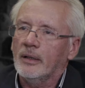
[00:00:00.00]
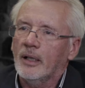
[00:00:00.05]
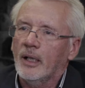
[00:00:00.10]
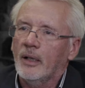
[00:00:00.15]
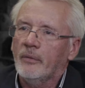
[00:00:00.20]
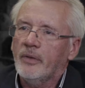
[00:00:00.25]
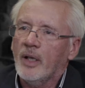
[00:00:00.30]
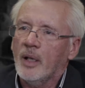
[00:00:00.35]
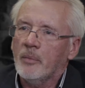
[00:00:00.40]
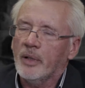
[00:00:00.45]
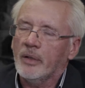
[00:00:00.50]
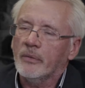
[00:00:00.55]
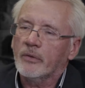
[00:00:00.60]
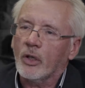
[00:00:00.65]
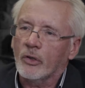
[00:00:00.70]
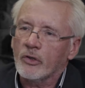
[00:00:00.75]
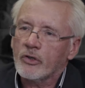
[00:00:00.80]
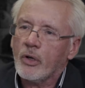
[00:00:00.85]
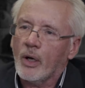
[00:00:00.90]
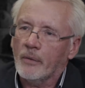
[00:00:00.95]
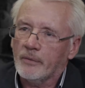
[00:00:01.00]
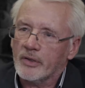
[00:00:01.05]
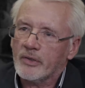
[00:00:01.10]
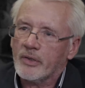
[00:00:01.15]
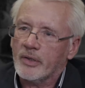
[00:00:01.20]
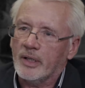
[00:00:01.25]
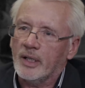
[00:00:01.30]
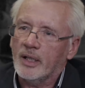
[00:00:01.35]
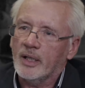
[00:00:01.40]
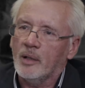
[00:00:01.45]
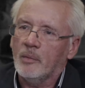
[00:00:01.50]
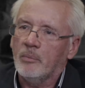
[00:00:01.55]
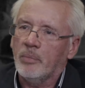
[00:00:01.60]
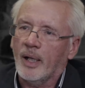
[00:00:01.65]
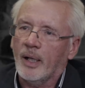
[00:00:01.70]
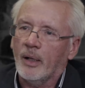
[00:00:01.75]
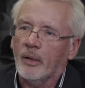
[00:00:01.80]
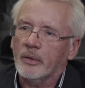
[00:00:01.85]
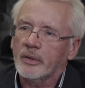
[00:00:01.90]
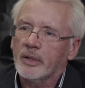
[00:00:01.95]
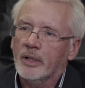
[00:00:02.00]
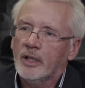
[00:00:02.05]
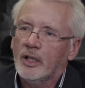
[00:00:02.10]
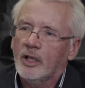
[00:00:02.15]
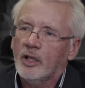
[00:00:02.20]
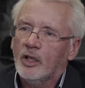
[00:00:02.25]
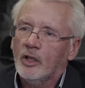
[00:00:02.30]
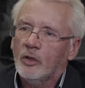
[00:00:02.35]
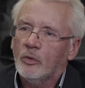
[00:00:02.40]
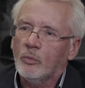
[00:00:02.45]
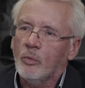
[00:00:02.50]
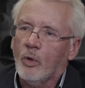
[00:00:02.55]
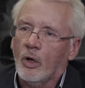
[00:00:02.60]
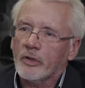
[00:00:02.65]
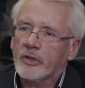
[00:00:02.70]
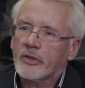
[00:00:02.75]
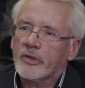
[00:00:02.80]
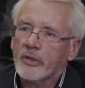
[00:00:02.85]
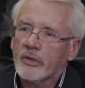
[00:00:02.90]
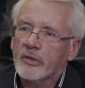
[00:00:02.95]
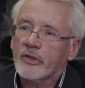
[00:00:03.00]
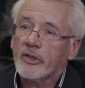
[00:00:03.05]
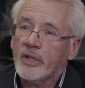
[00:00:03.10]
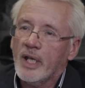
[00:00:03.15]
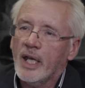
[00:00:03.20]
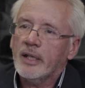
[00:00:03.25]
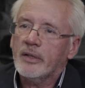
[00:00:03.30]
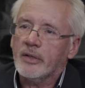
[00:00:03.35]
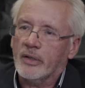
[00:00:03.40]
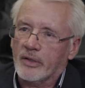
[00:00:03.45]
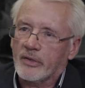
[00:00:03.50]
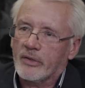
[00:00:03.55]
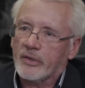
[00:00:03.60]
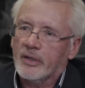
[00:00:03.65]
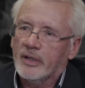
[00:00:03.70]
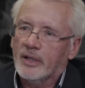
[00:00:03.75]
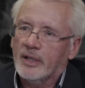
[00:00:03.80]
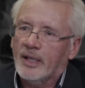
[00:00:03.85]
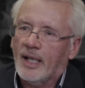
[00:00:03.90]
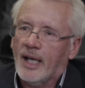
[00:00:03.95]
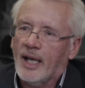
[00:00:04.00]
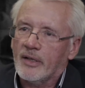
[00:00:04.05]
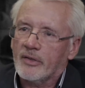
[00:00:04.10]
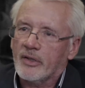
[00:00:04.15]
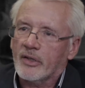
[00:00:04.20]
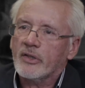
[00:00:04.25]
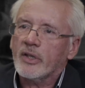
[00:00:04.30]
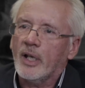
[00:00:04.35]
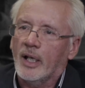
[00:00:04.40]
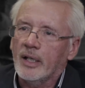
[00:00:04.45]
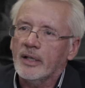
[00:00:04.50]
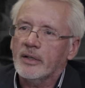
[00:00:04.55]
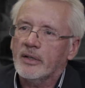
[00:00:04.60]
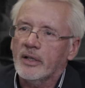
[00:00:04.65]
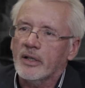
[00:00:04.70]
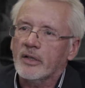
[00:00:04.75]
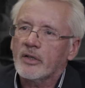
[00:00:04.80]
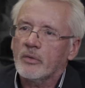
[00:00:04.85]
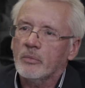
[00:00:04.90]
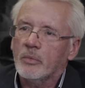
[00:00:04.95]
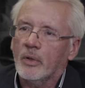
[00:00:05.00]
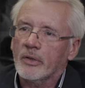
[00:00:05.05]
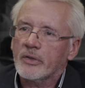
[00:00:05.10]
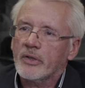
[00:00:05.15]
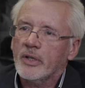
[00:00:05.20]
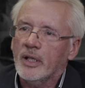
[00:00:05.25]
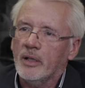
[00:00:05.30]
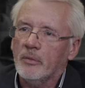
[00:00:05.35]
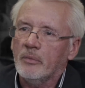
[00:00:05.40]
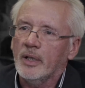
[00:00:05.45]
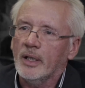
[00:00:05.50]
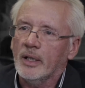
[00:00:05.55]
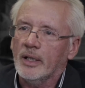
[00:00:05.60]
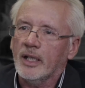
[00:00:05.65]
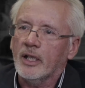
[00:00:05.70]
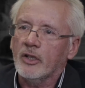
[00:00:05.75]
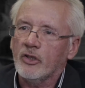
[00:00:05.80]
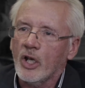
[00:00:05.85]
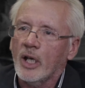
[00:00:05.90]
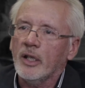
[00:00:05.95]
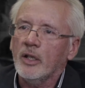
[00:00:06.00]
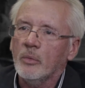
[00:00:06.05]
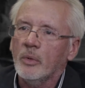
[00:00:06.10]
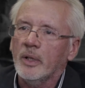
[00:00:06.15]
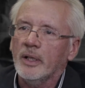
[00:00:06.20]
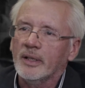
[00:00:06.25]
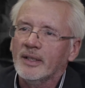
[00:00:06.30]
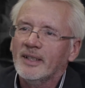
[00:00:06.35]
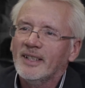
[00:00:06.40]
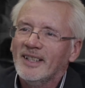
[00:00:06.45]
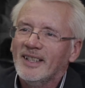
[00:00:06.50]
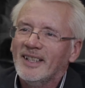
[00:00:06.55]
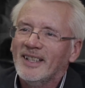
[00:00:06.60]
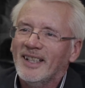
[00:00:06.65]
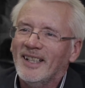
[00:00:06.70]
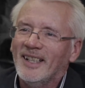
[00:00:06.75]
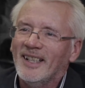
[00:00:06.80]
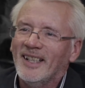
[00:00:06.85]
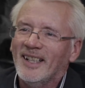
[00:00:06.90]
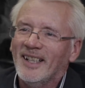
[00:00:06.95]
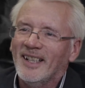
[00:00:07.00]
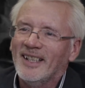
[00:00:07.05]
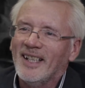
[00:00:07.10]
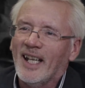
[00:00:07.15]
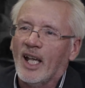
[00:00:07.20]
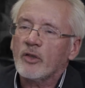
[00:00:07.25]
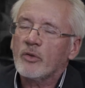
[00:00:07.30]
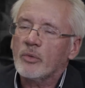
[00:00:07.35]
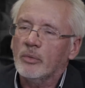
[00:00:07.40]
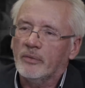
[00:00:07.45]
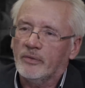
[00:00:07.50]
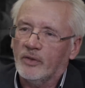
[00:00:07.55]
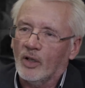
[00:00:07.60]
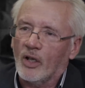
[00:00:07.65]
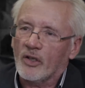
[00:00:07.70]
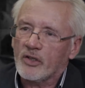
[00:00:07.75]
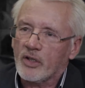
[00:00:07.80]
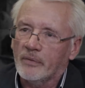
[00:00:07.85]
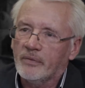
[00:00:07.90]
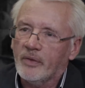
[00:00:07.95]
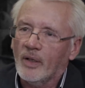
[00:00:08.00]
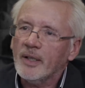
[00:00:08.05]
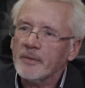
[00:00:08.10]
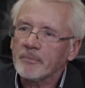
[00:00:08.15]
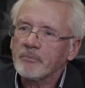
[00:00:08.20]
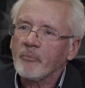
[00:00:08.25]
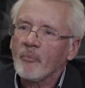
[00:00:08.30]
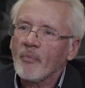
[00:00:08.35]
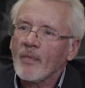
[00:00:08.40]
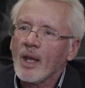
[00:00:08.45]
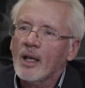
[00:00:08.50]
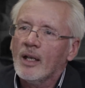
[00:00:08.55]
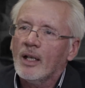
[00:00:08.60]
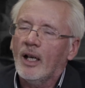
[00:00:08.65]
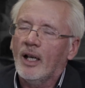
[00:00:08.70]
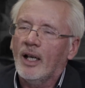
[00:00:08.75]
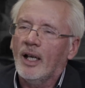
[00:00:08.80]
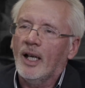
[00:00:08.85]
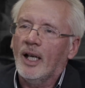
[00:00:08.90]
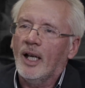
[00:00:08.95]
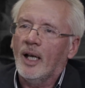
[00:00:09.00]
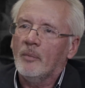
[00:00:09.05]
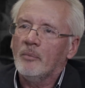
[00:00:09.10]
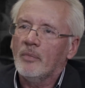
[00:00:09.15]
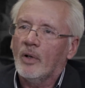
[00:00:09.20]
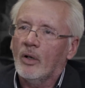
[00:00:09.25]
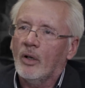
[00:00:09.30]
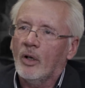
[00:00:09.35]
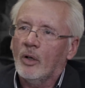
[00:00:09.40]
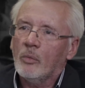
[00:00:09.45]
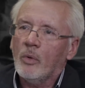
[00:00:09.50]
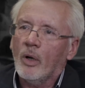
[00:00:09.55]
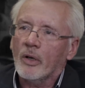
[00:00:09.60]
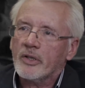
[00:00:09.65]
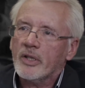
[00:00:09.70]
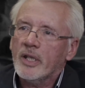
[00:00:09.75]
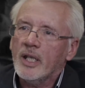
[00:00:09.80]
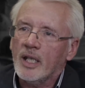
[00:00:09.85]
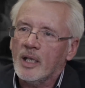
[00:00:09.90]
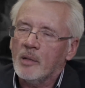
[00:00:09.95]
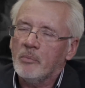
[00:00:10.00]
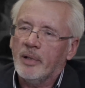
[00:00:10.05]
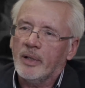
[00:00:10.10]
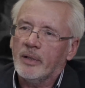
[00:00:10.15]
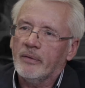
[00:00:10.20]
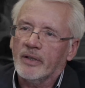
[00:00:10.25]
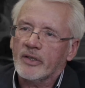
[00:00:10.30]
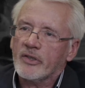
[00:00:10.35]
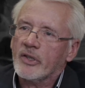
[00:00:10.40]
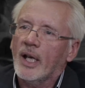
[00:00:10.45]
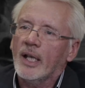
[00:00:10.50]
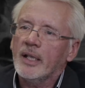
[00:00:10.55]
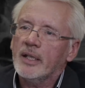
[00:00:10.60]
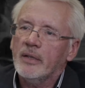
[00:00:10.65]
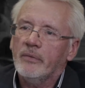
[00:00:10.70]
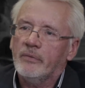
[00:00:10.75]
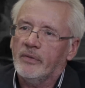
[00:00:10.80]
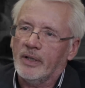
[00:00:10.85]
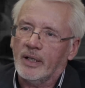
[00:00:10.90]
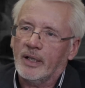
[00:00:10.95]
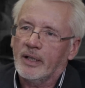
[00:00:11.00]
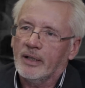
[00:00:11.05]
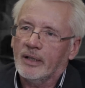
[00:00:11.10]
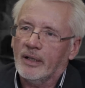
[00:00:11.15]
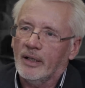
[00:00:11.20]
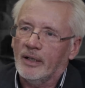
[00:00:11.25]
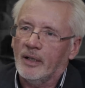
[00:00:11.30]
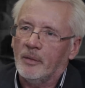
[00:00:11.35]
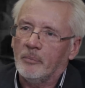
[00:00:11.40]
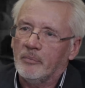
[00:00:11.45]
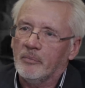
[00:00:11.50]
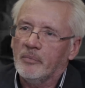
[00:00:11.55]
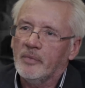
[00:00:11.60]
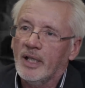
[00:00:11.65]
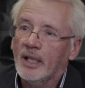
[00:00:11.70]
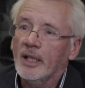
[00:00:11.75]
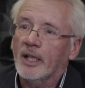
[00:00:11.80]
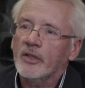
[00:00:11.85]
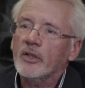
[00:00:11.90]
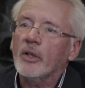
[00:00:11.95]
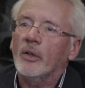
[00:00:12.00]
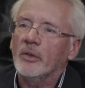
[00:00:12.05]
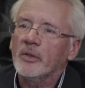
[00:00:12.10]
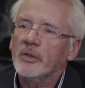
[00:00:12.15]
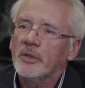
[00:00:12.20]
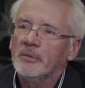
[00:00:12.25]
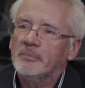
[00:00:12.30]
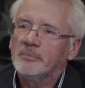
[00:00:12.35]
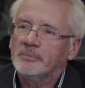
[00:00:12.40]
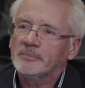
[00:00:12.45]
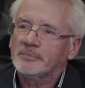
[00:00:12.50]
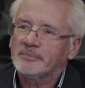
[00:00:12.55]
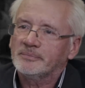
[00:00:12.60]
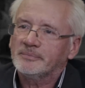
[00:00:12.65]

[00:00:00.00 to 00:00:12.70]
a fair bit of controversy about Watt's status as a scientist. Was he really a genuine natural philosopher, or was he a bit of a scientific dilettante?